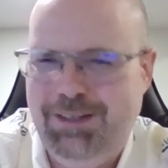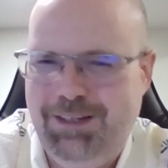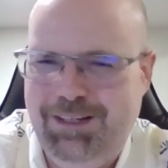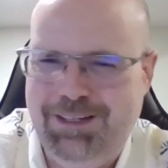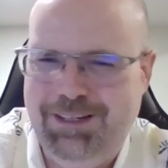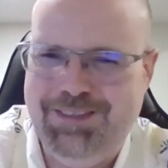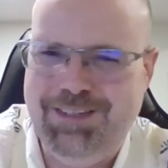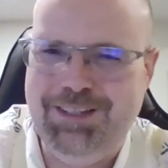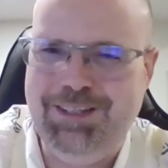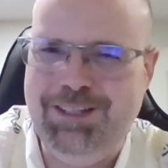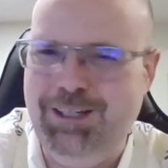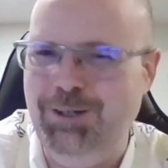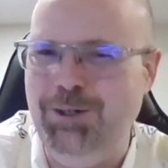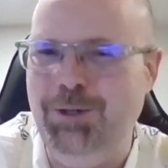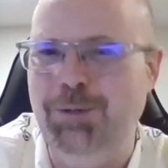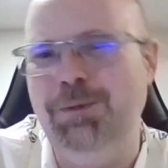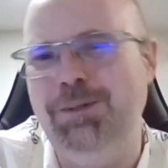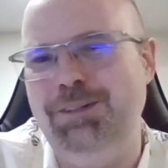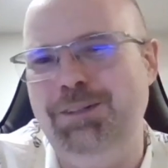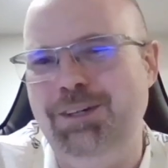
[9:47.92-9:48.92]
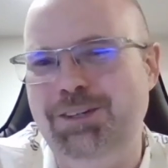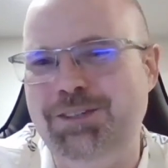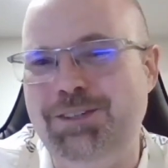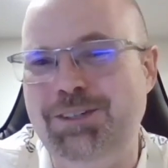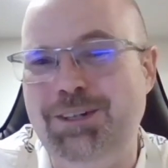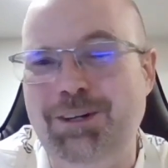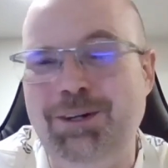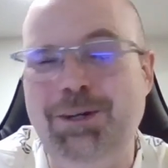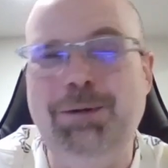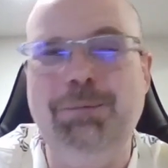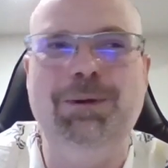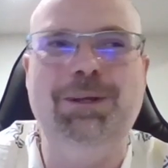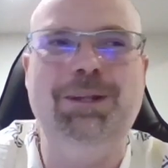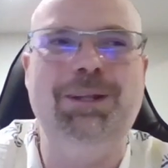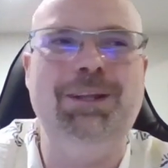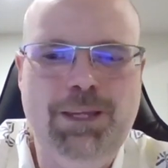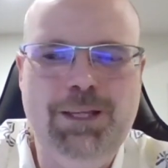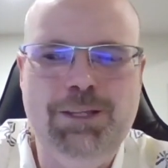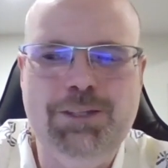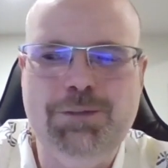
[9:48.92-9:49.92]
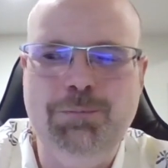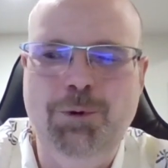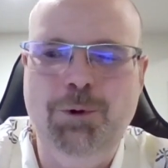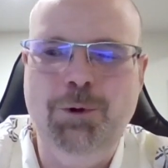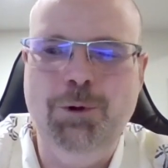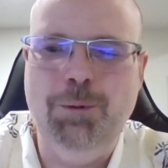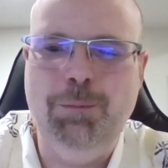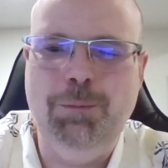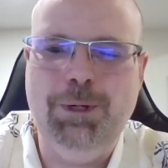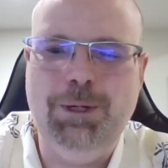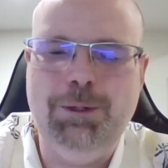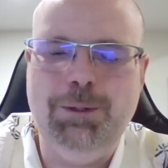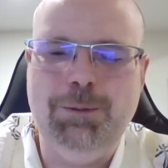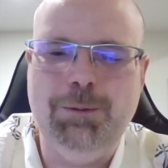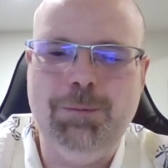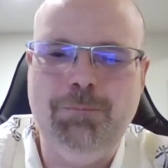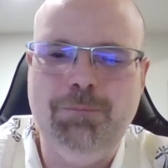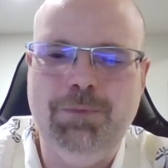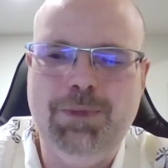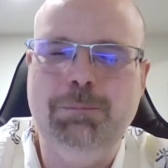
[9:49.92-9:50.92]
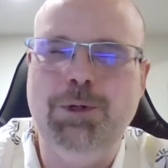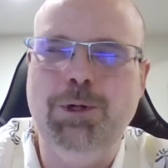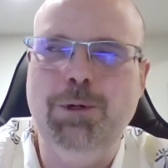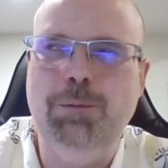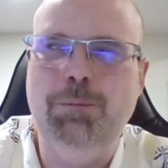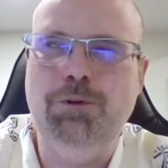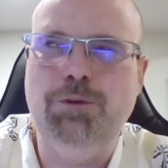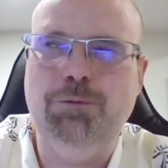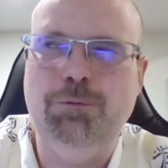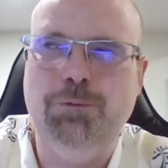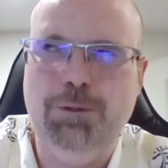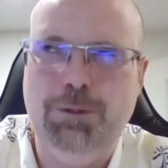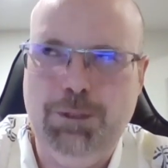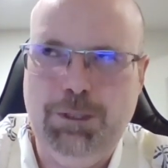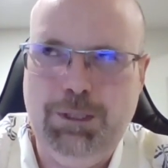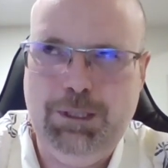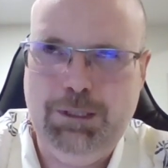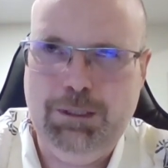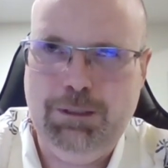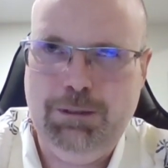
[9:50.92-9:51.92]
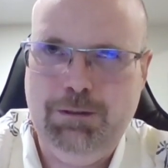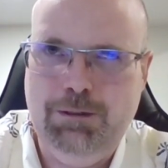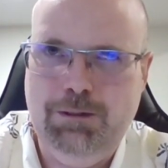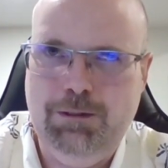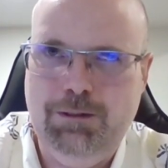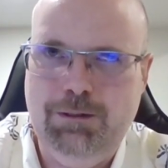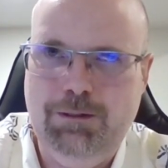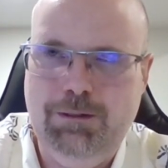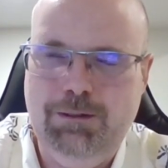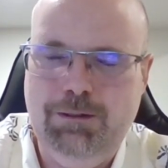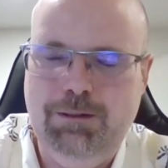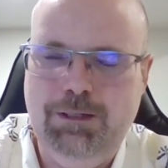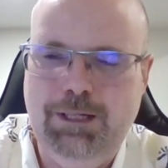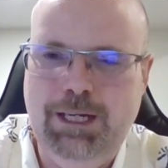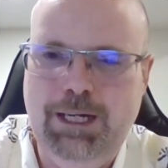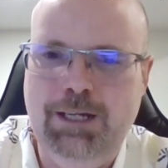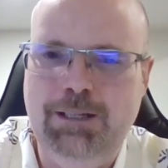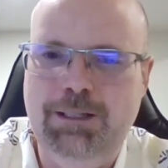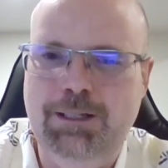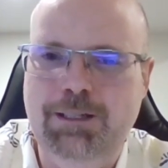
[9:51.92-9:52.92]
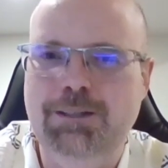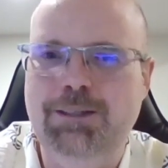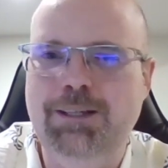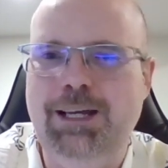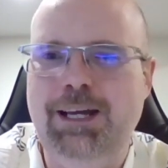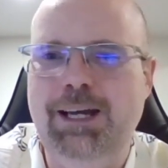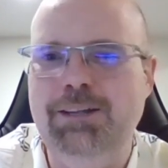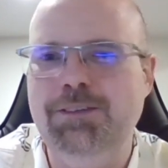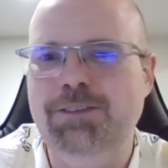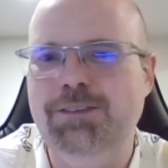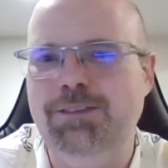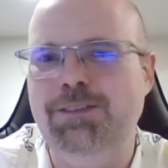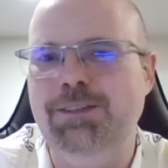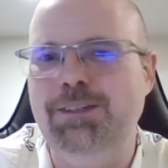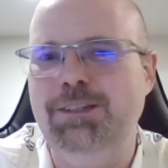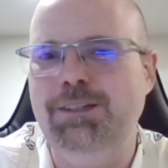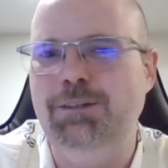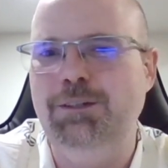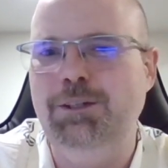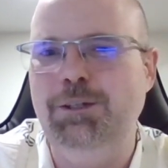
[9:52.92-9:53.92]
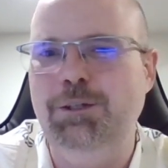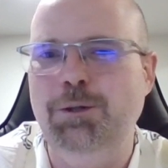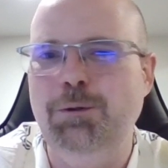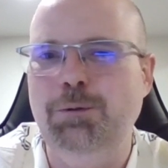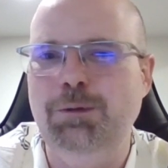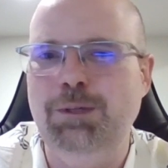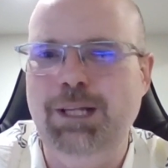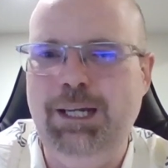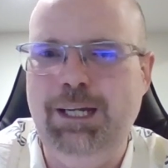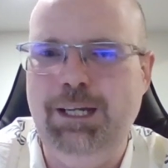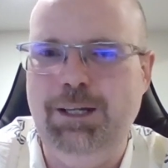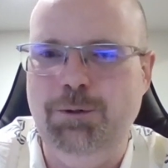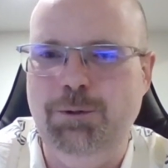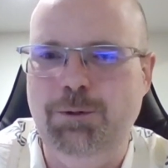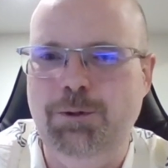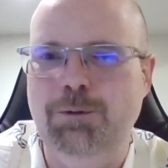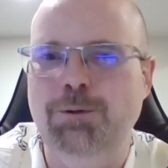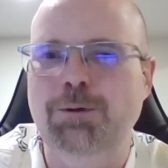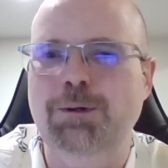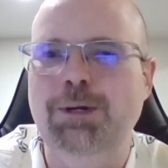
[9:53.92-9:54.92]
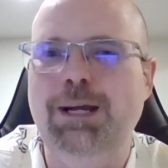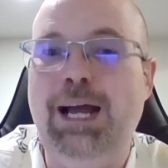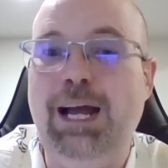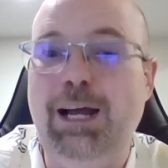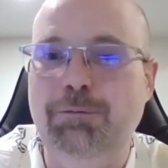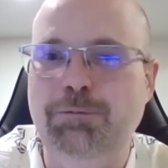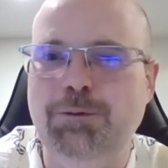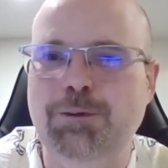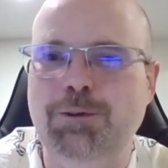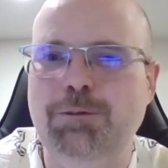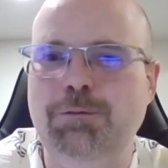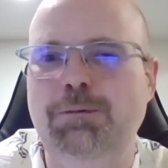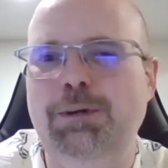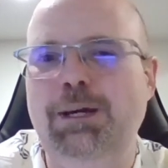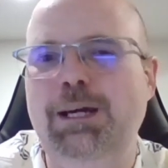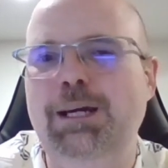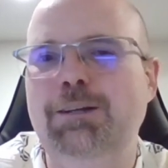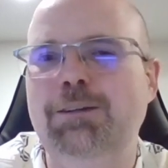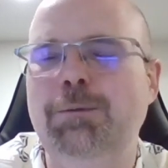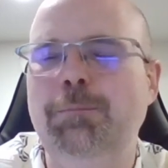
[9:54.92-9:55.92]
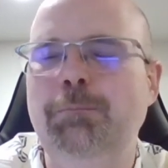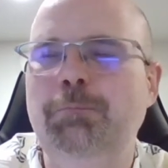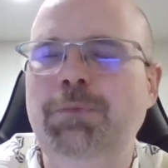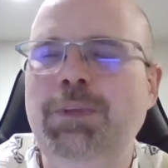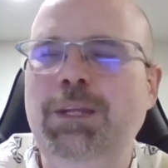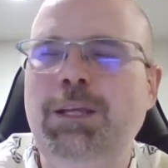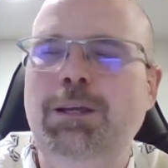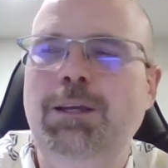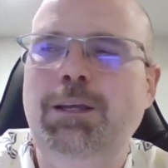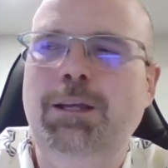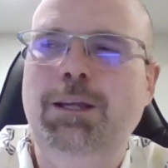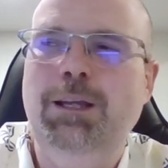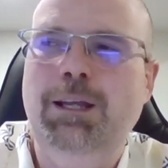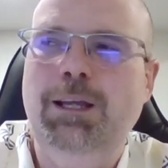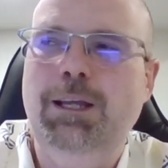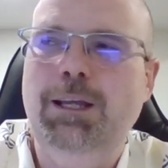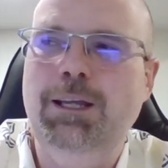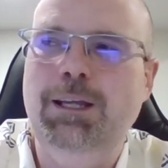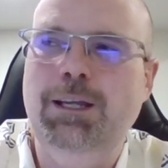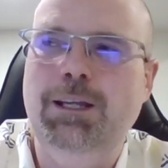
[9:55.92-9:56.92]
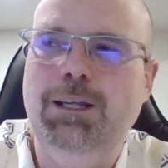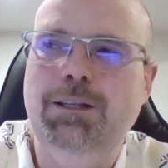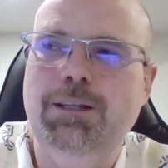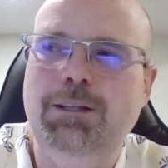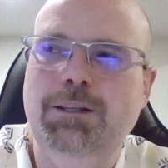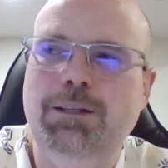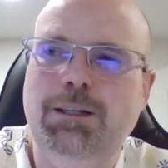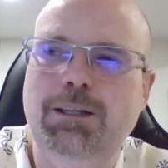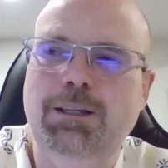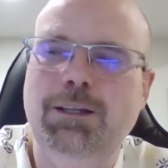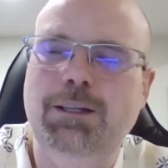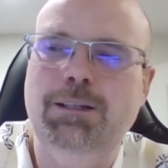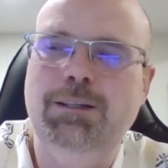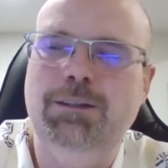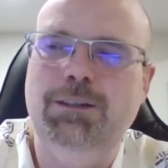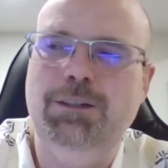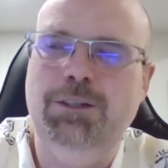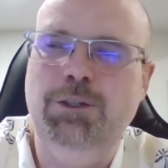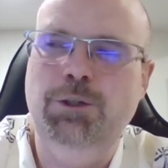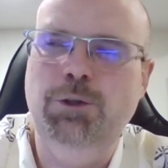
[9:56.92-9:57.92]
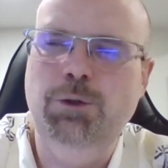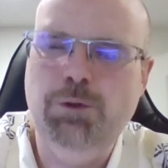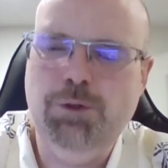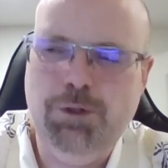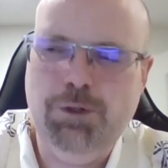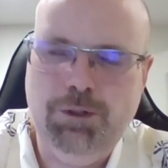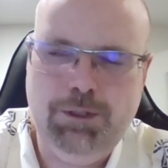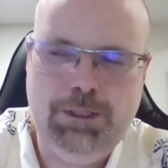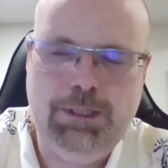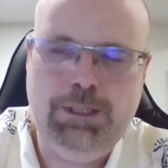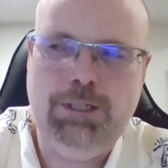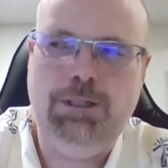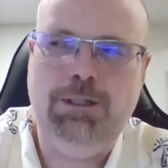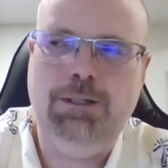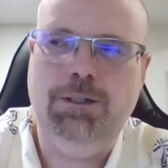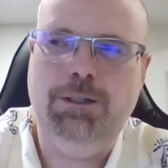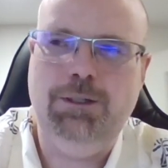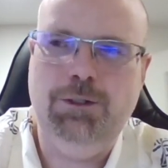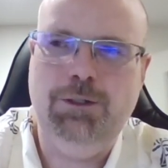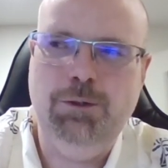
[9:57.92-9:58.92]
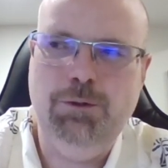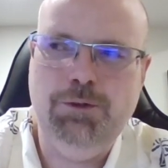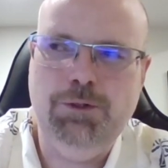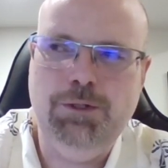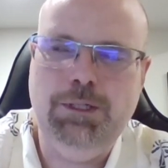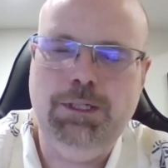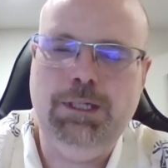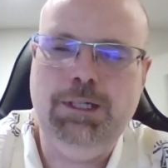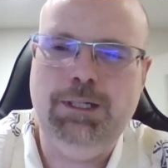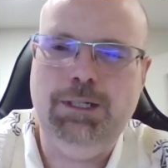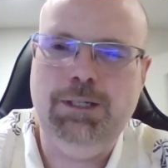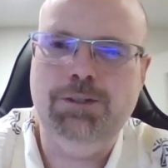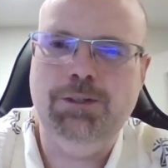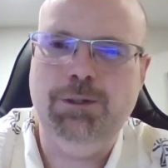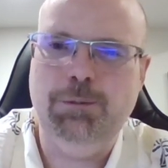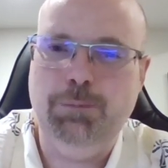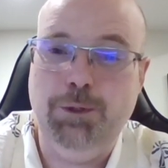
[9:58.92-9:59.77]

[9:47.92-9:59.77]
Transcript: it's in the Urban Dictionary, but it's more about purposefully handing tasks in, you know, late or, or after the fact and it usually usually it is on